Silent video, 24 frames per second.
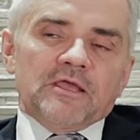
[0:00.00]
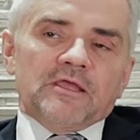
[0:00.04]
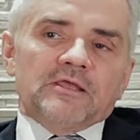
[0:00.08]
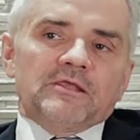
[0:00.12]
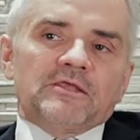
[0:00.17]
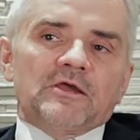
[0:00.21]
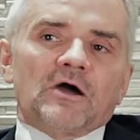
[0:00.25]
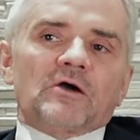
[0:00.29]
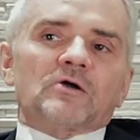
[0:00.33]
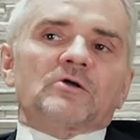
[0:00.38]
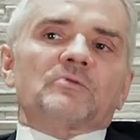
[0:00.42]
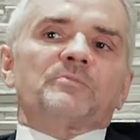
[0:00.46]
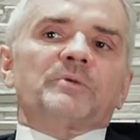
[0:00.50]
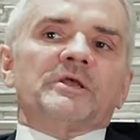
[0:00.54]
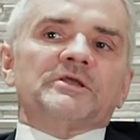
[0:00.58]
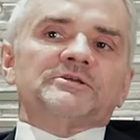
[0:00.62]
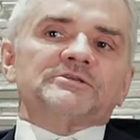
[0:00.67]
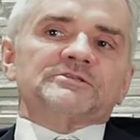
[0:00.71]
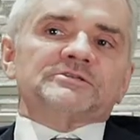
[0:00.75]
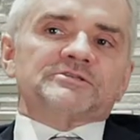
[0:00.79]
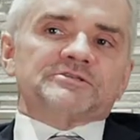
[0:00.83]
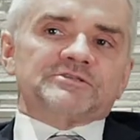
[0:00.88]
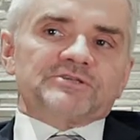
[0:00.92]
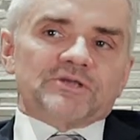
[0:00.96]
younger
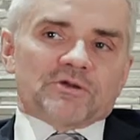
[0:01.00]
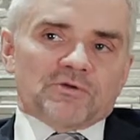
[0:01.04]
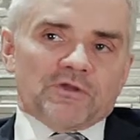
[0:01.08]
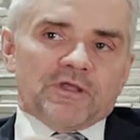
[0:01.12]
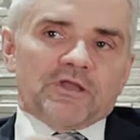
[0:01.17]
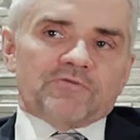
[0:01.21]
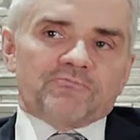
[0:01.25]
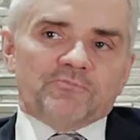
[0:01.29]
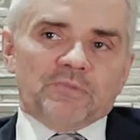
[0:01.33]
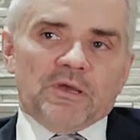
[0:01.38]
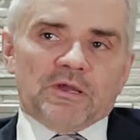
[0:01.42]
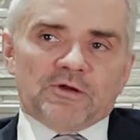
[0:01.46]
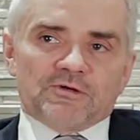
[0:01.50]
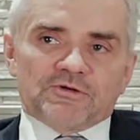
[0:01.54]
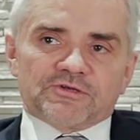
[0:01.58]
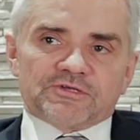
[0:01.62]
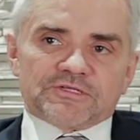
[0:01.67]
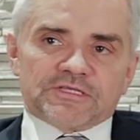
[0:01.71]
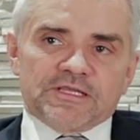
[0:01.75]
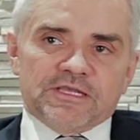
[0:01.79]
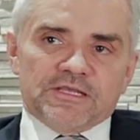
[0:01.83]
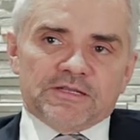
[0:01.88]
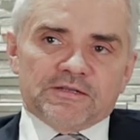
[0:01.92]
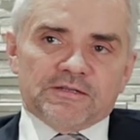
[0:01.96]
patients generally have better
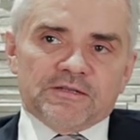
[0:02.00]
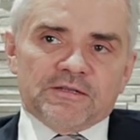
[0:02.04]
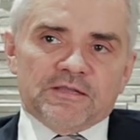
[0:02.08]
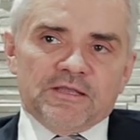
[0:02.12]
skin.